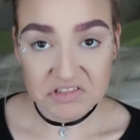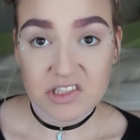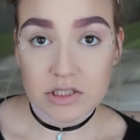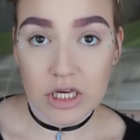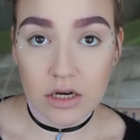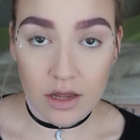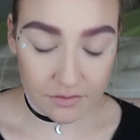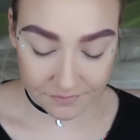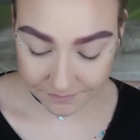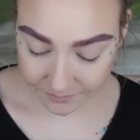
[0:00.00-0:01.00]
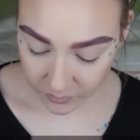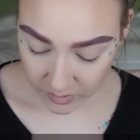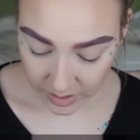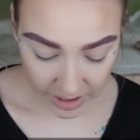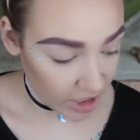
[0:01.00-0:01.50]
It's good enough.
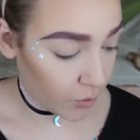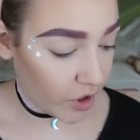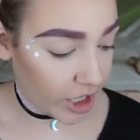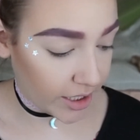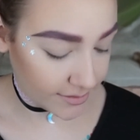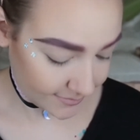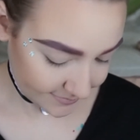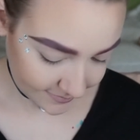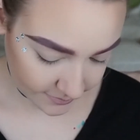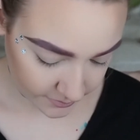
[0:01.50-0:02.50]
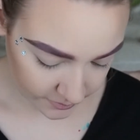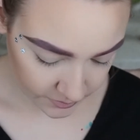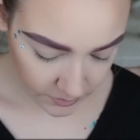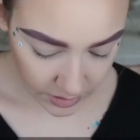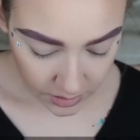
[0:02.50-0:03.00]
It'll work.
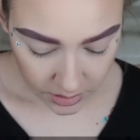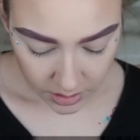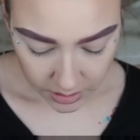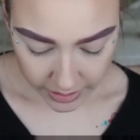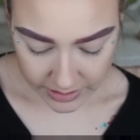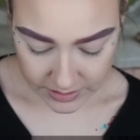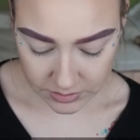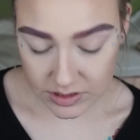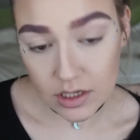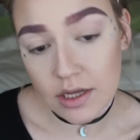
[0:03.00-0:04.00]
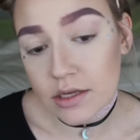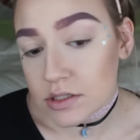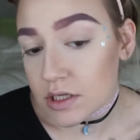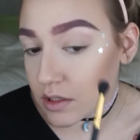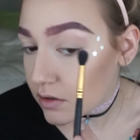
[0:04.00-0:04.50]
Alright, so I'm just gonna
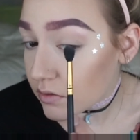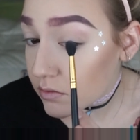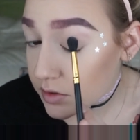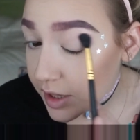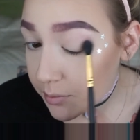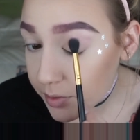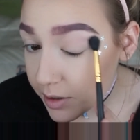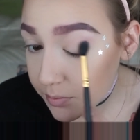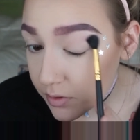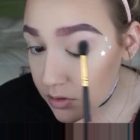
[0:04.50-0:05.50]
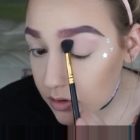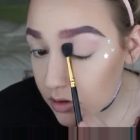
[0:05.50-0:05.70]
continue with that purple.